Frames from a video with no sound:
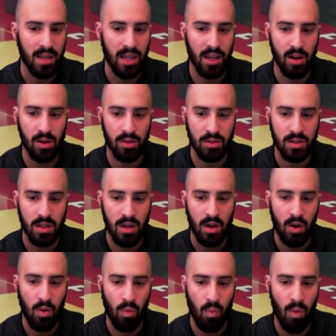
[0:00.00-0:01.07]
He goes
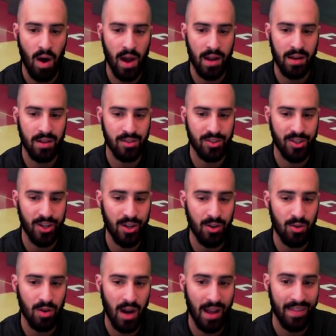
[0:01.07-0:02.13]
1,
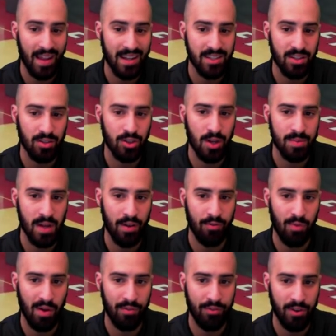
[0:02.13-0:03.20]
2, and then he still jumps
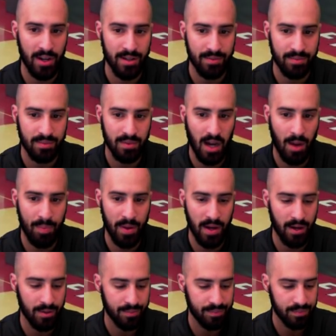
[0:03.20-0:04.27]
off 1 foot up
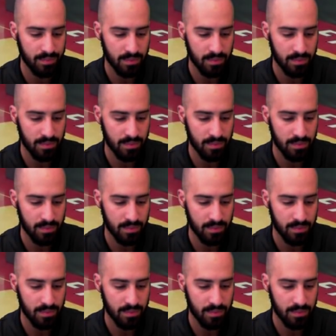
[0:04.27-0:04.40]
here.